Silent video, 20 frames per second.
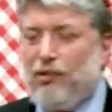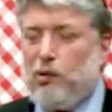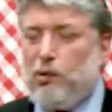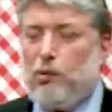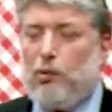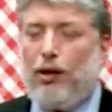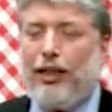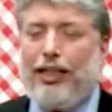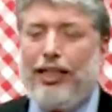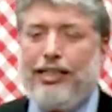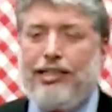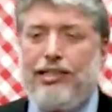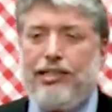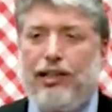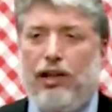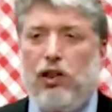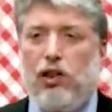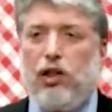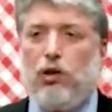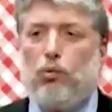what
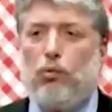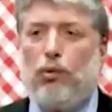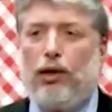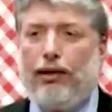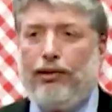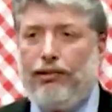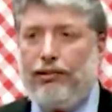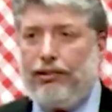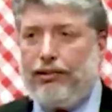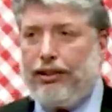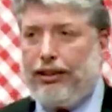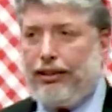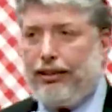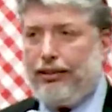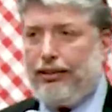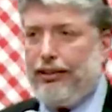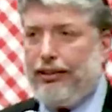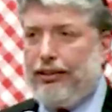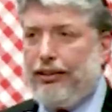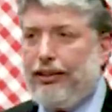is the one
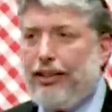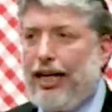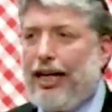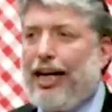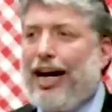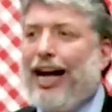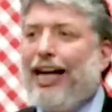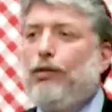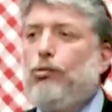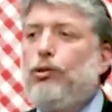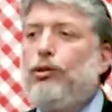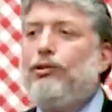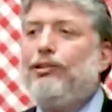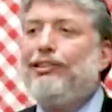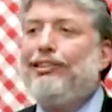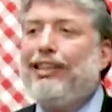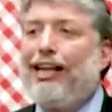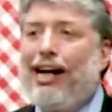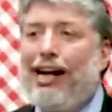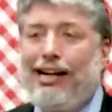thing that I will
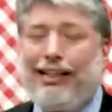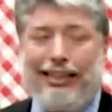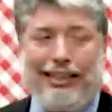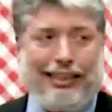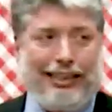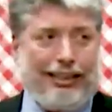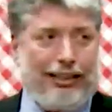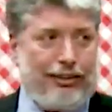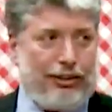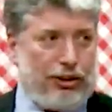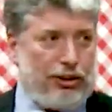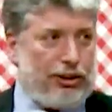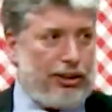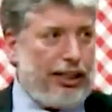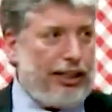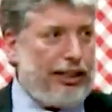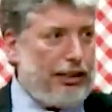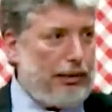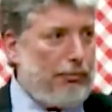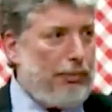not hear
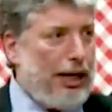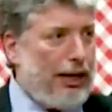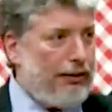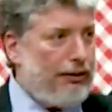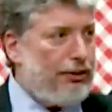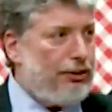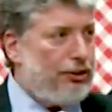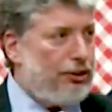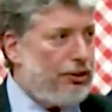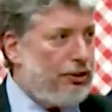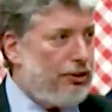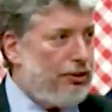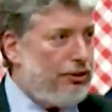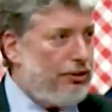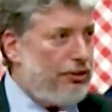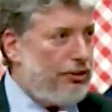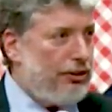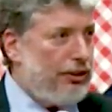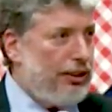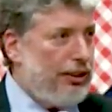said about the
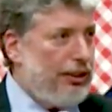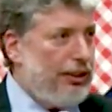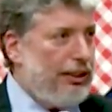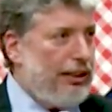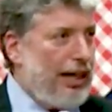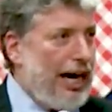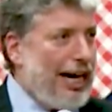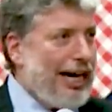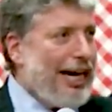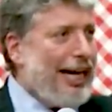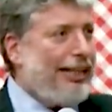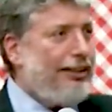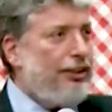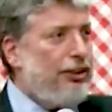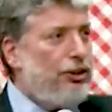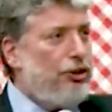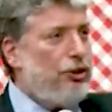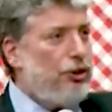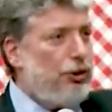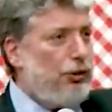Jews? I hate
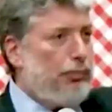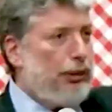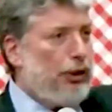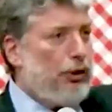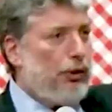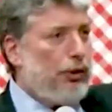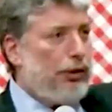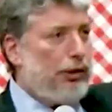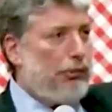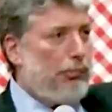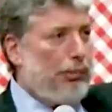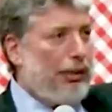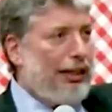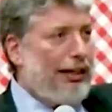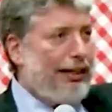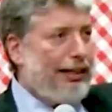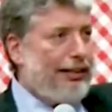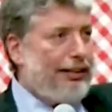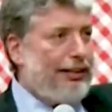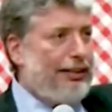the Jews because
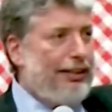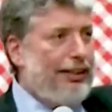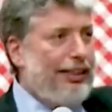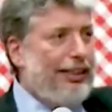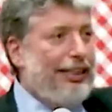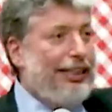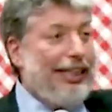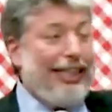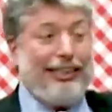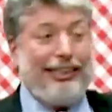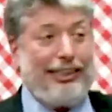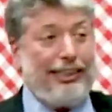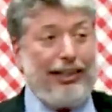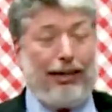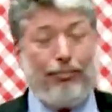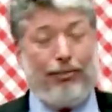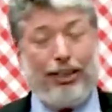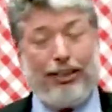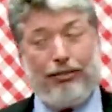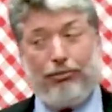blank. It's
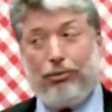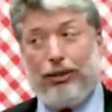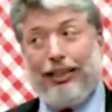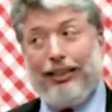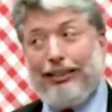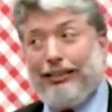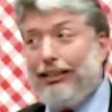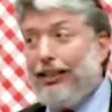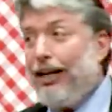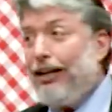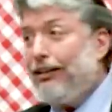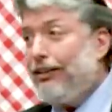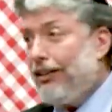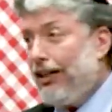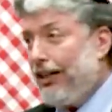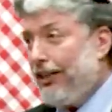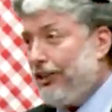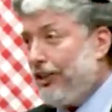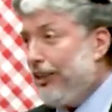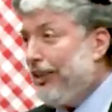something really not
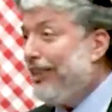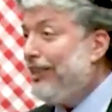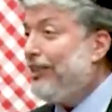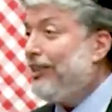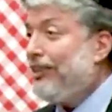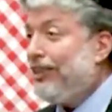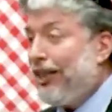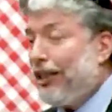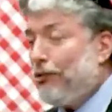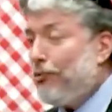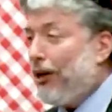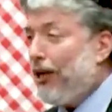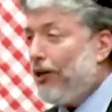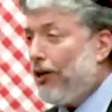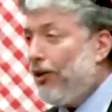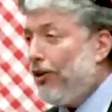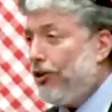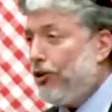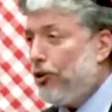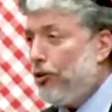nice. It is said about
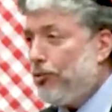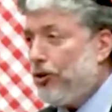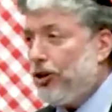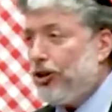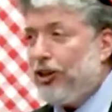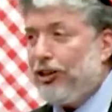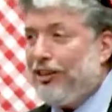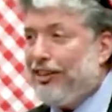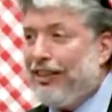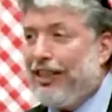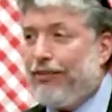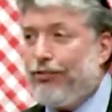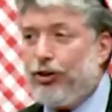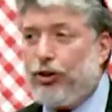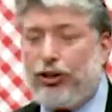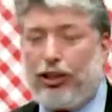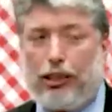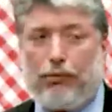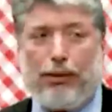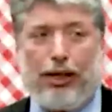other groups. It's just never
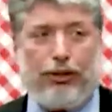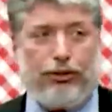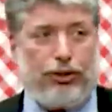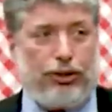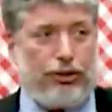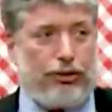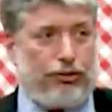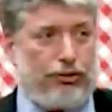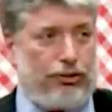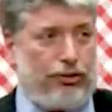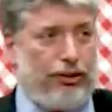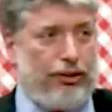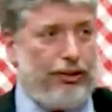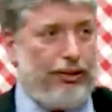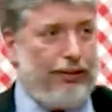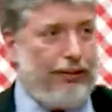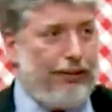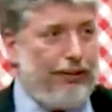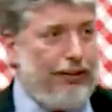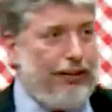said about Jews.
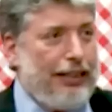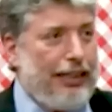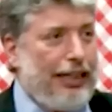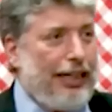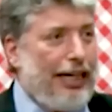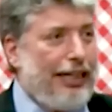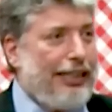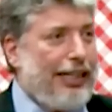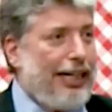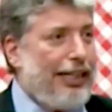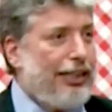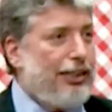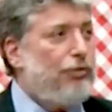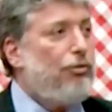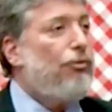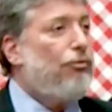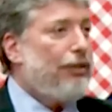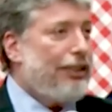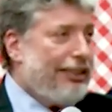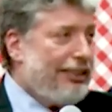And that
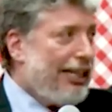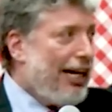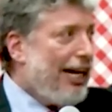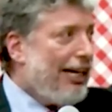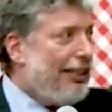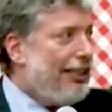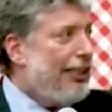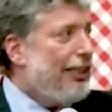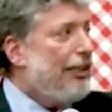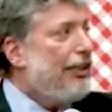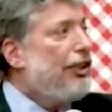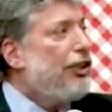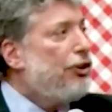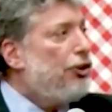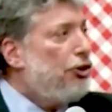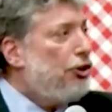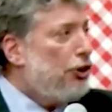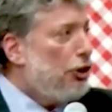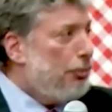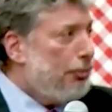is exactly, they're
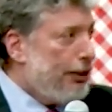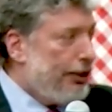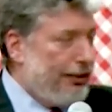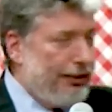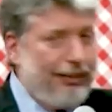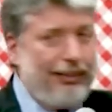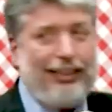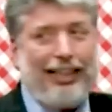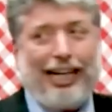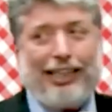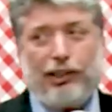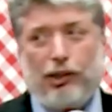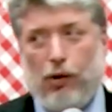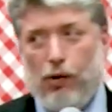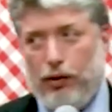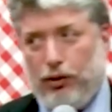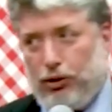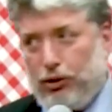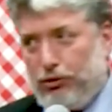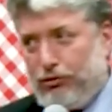stupid. That's
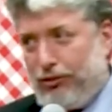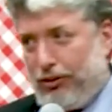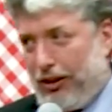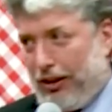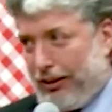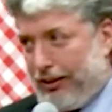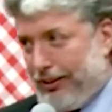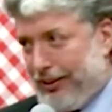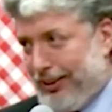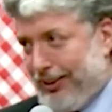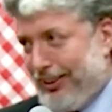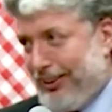going too far.